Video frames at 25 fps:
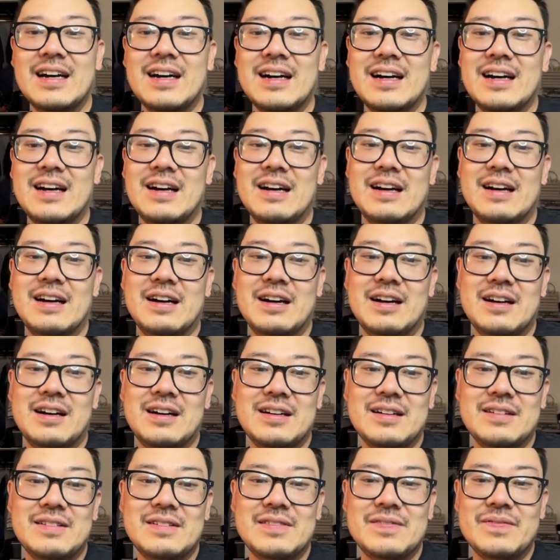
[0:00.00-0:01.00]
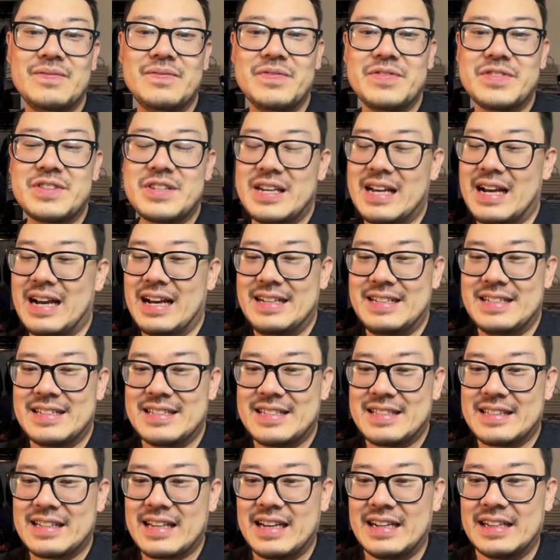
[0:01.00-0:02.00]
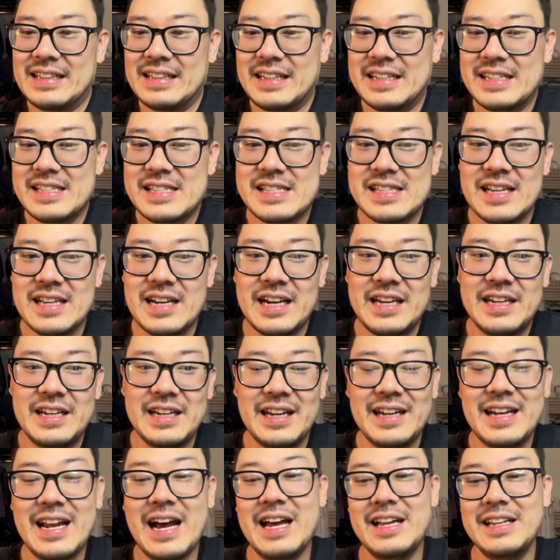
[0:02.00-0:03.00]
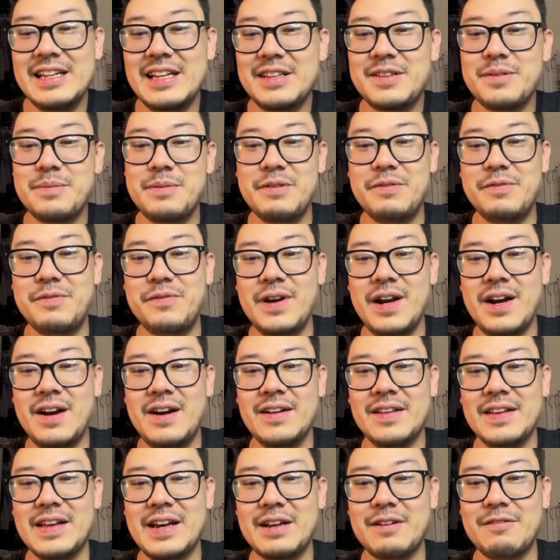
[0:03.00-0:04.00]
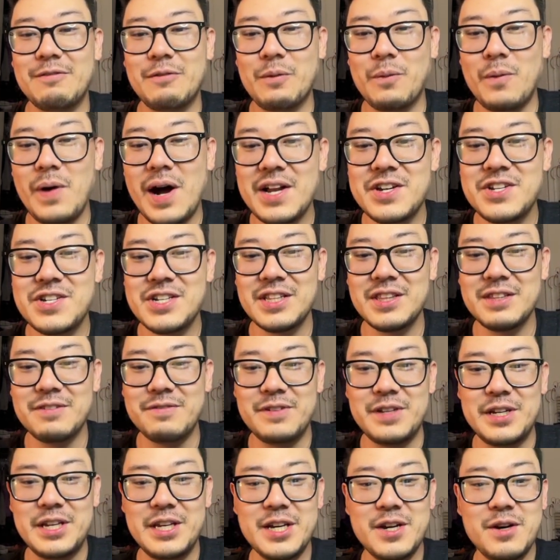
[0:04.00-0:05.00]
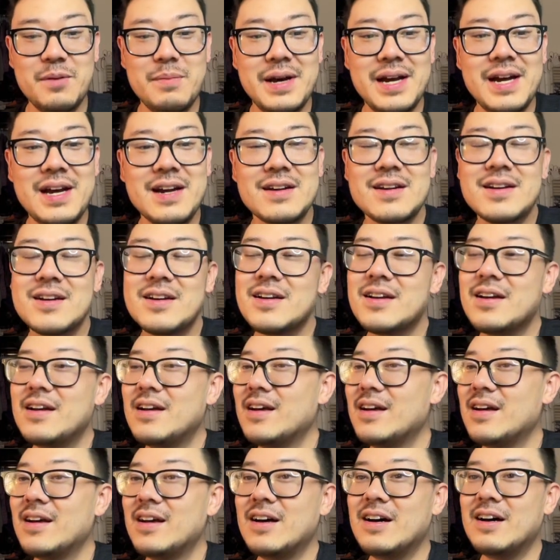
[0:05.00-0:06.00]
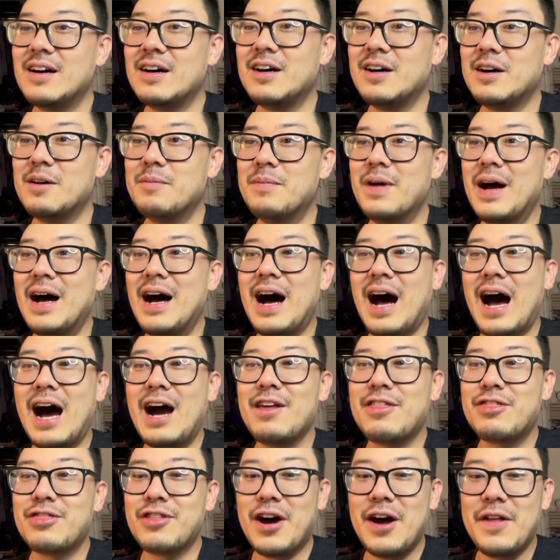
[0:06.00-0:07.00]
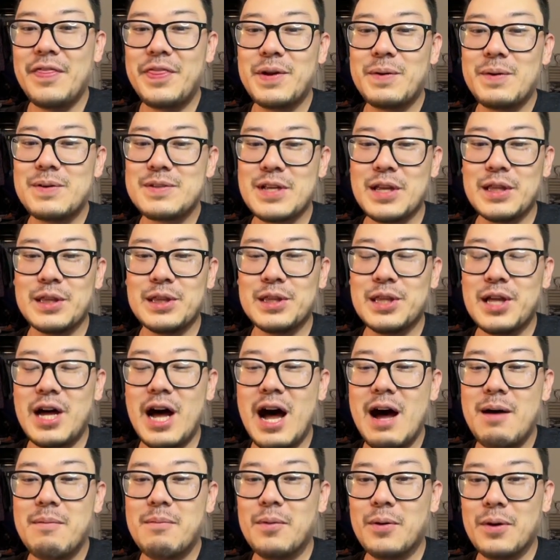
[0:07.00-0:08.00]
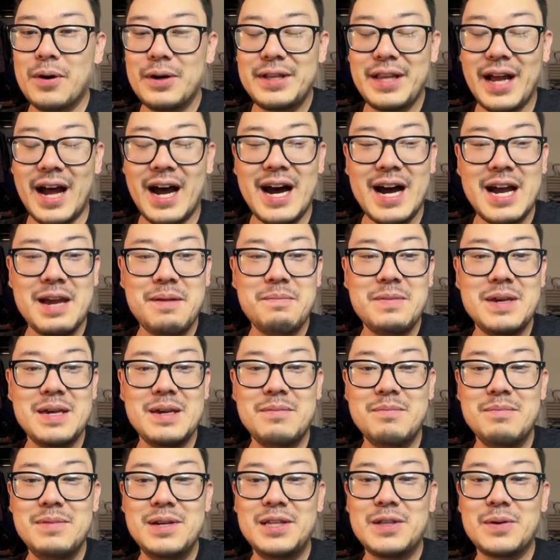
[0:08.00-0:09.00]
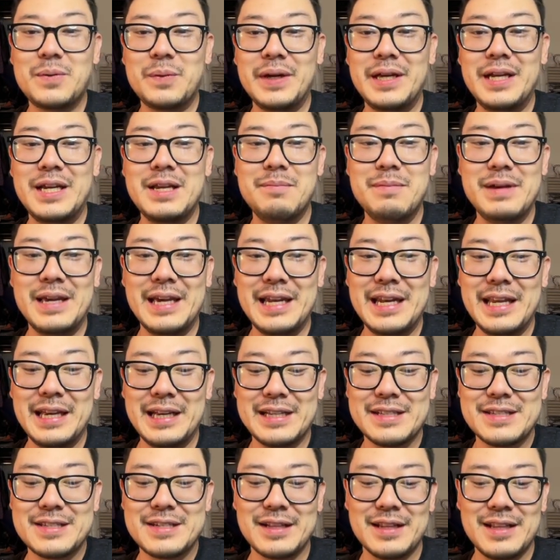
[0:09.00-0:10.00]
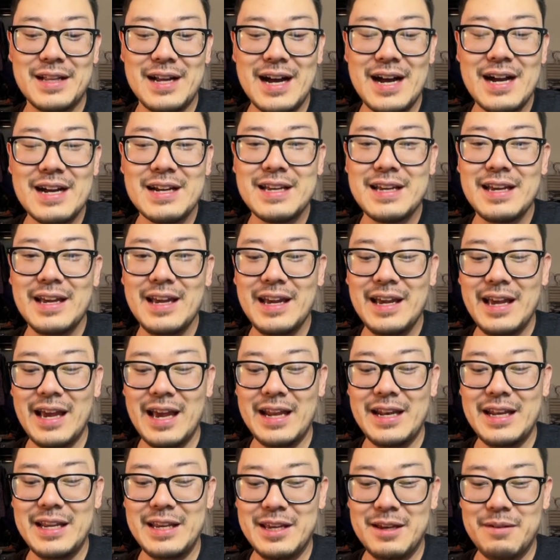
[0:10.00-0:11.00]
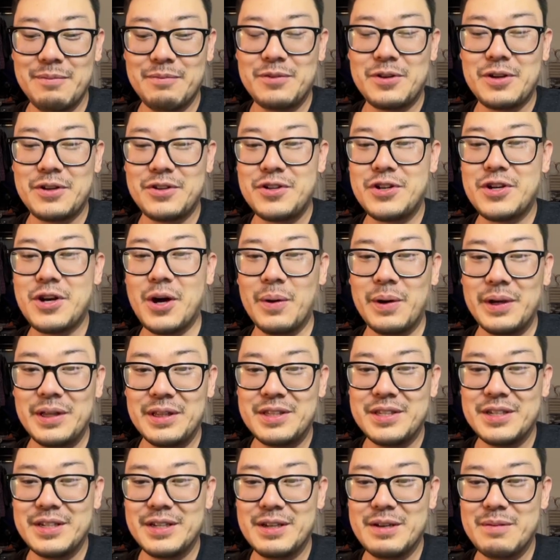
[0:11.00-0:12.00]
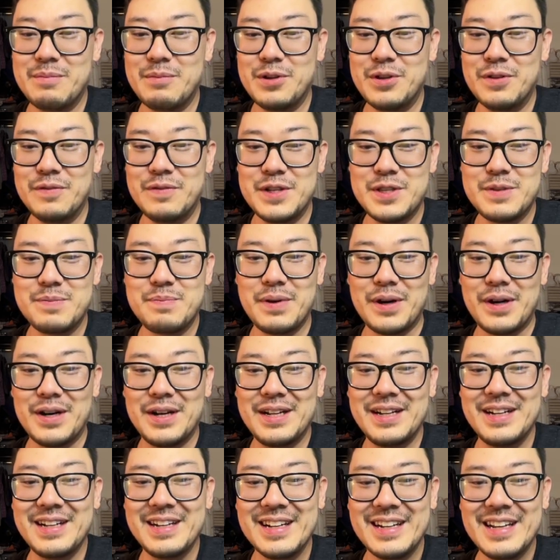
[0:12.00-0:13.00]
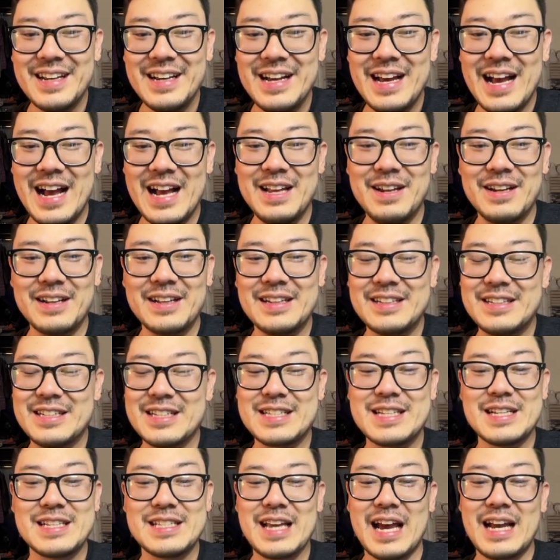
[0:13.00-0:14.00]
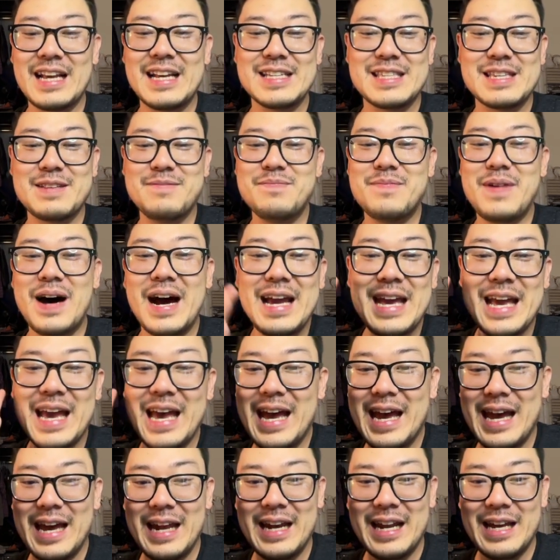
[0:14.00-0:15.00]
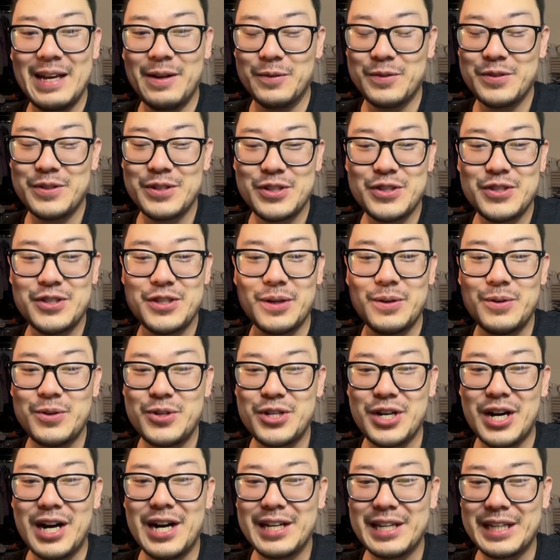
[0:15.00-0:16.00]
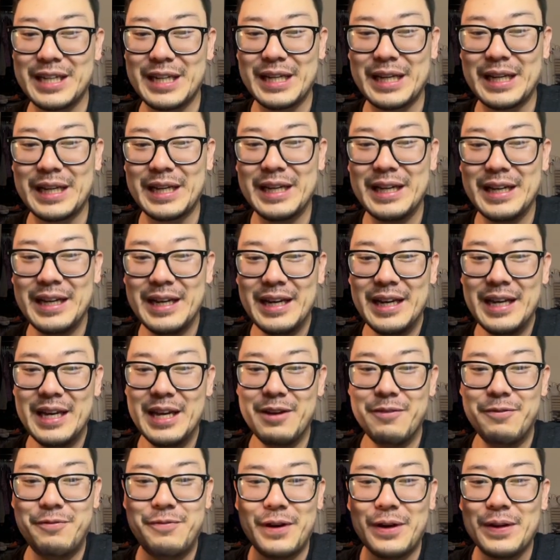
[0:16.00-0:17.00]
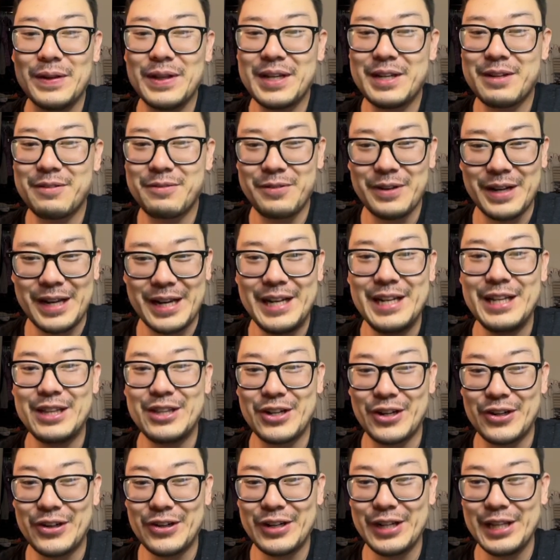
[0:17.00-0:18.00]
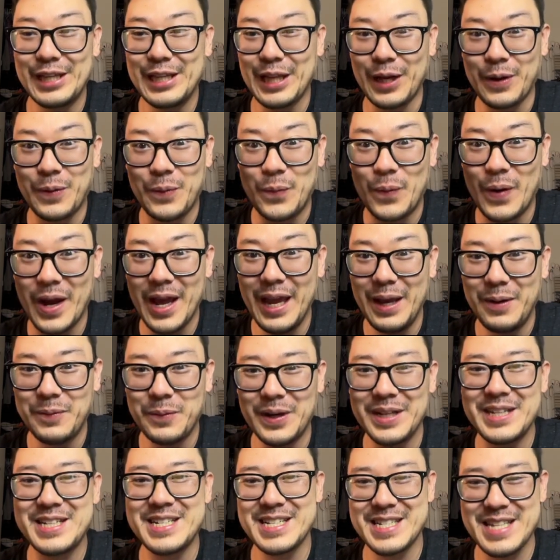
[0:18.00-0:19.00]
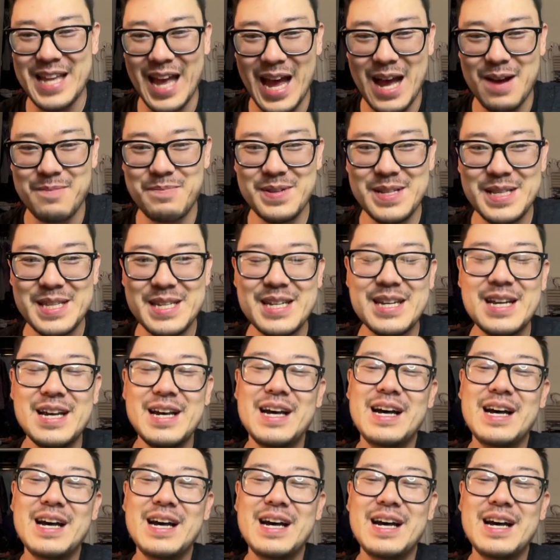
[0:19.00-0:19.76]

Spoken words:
So yeah, I just kind of let it slide. And to be fair, like watching the video back, I thought there was a lot more time in between him hitting his clock and him going to move his pawn. And just because I guess in my head, it was just so shocking. It felt like a freaking eternity. Like, wait, what just happened?